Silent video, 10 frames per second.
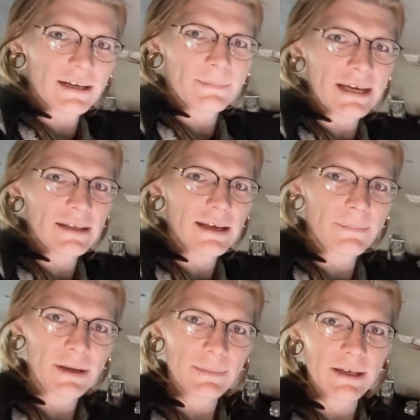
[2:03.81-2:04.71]
to make
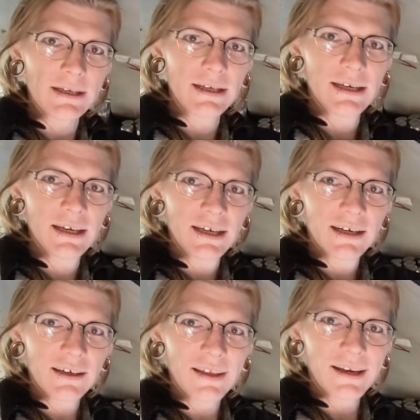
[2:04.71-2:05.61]
like maybe
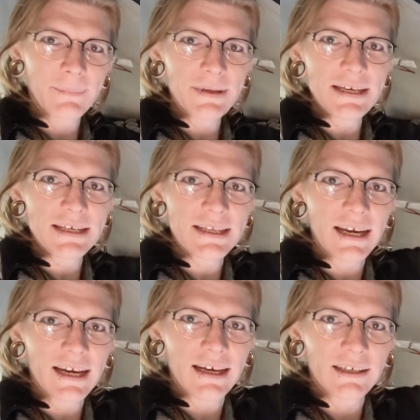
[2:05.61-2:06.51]
like a piece
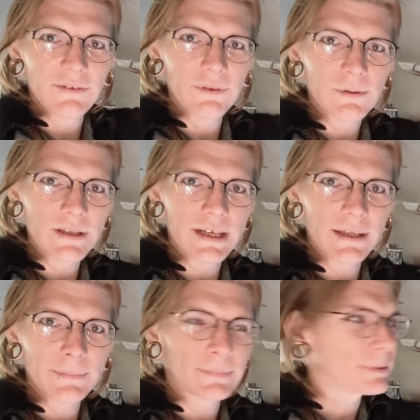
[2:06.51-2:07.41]
that kind of folds
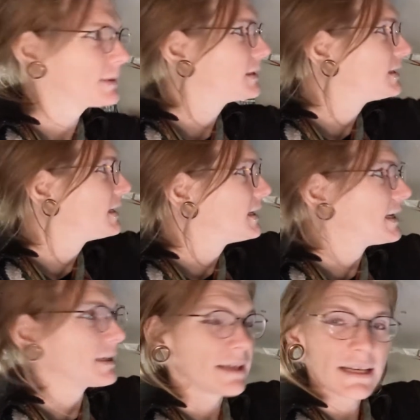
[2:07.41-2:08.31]
up
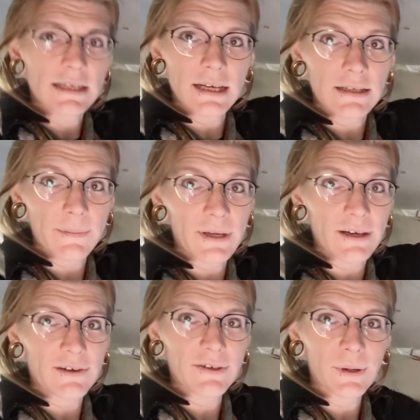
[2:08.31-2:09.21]
and like sticks up
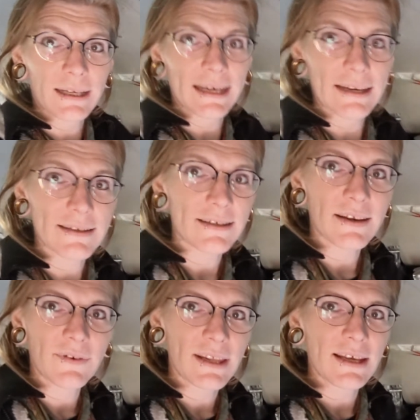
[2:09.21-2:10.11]
here so I can access
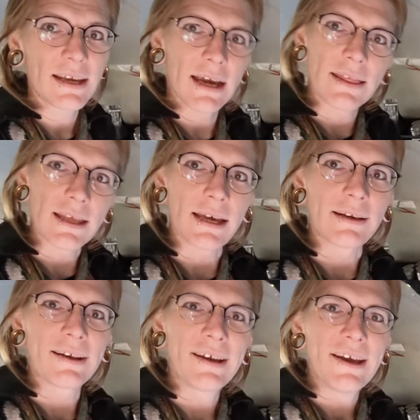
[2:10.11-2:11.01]
everything, and
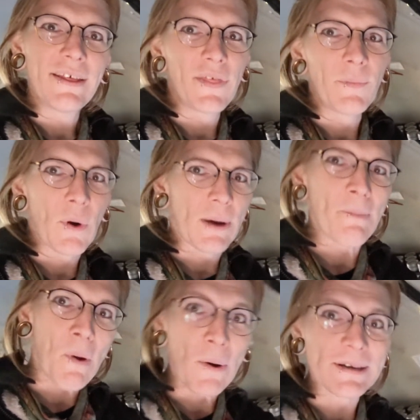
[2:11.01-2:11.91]
then the more
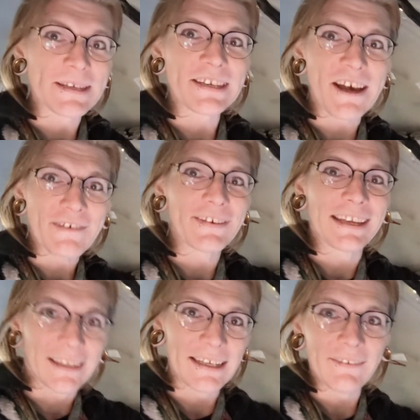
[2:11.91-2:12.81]
important stuff
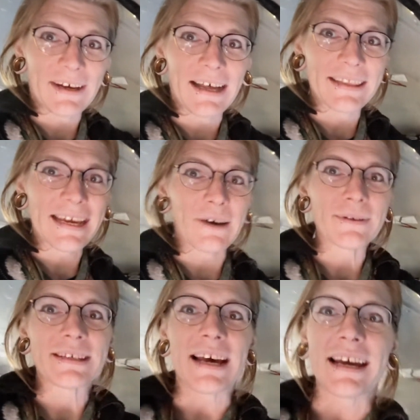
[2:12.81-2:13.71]
can live on the
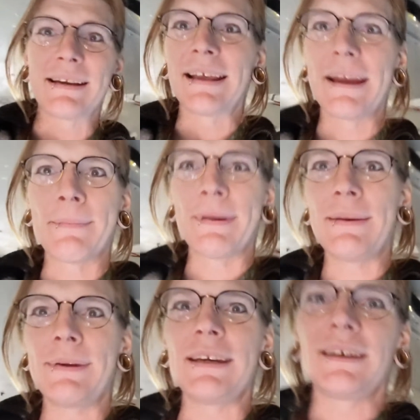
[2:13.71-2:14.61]
outside, like
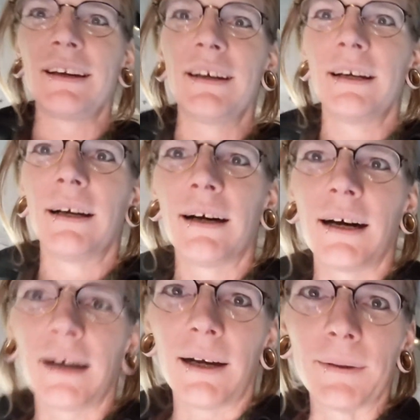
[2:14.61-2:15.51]
maybe
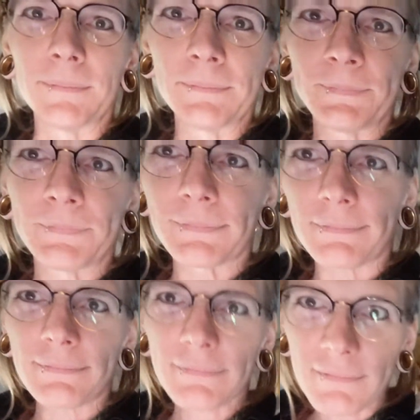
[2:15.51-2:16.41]

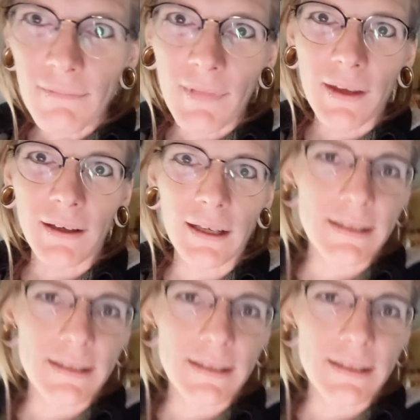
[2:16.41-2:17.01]
a